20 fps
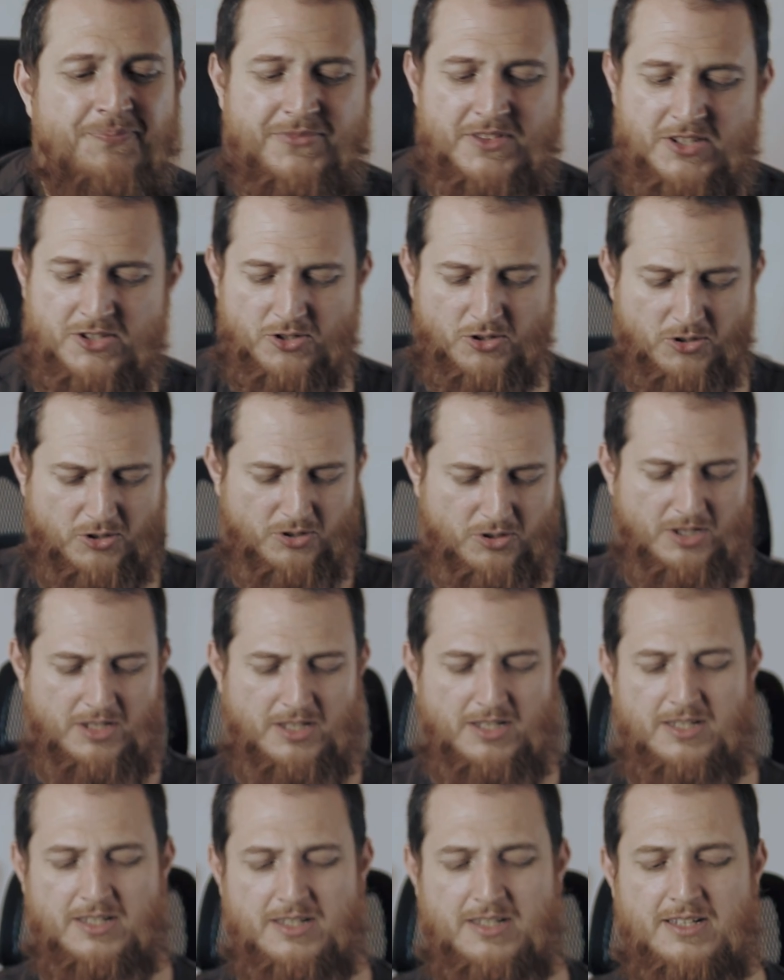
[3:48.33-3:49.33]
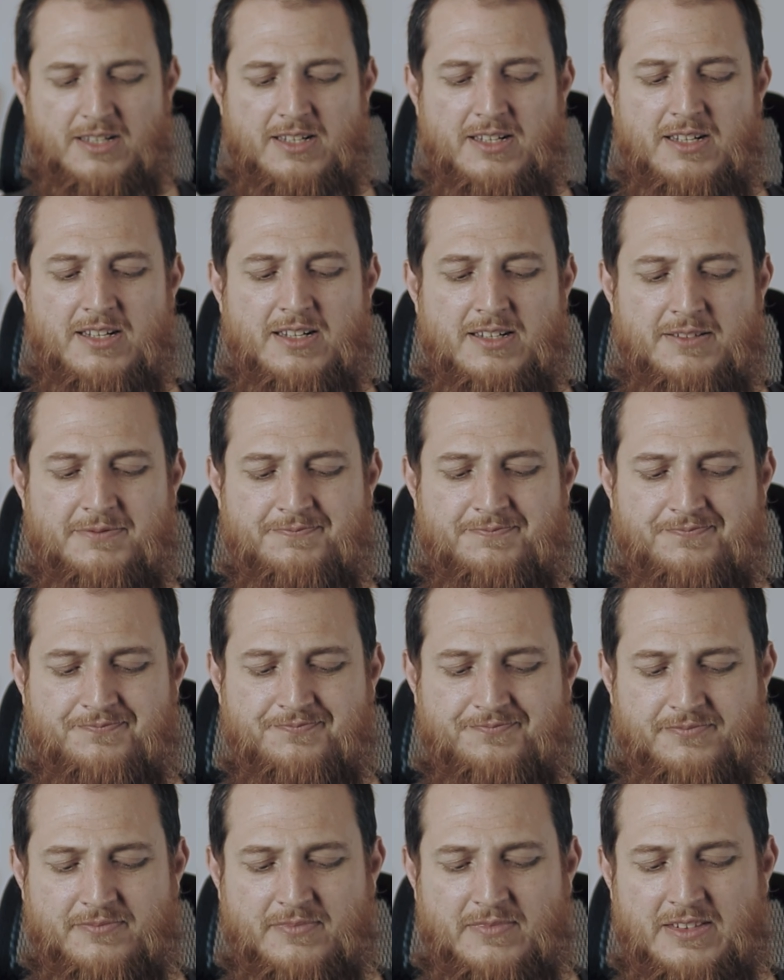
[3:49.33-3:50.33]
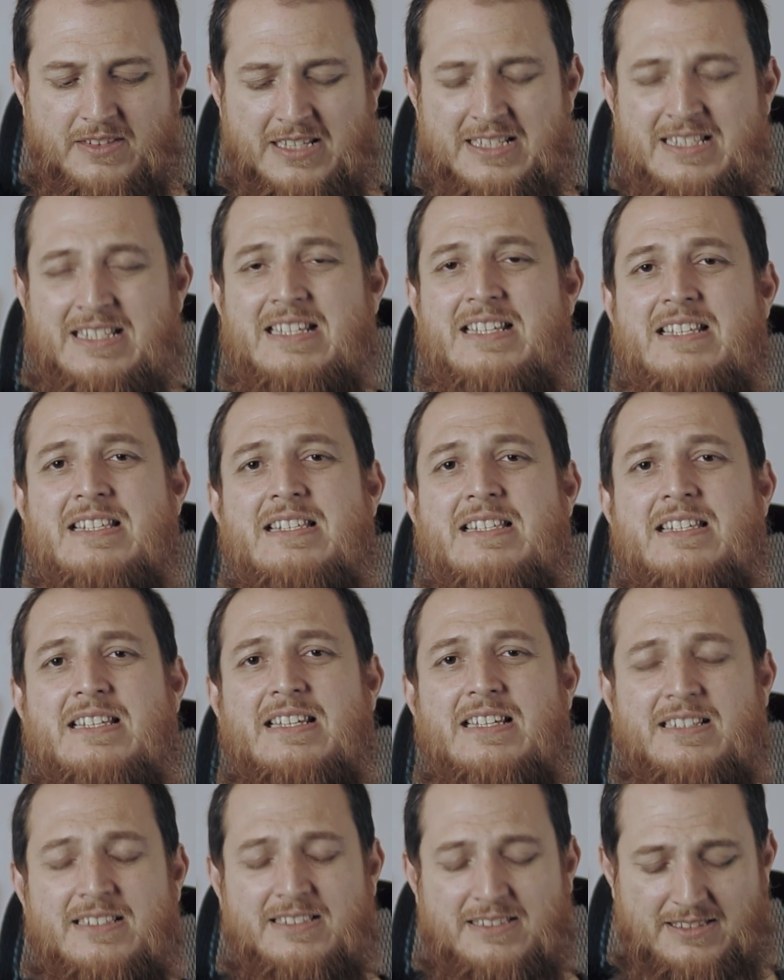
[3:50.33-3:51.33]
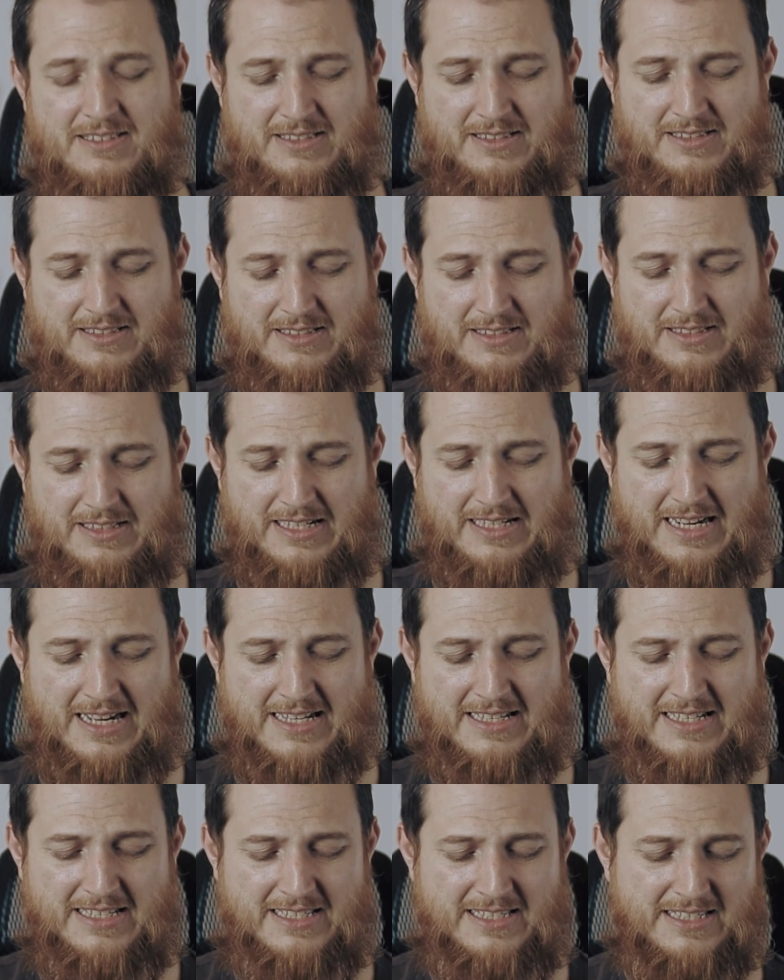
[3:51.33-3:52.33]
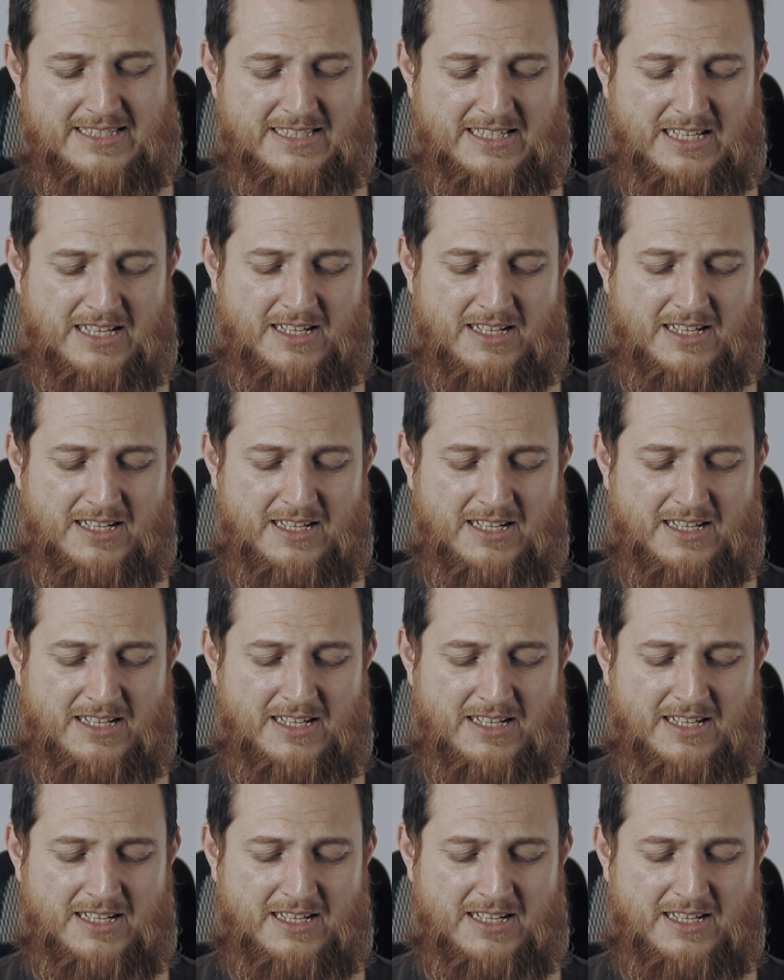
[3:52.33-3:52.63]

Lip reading: So this is Addis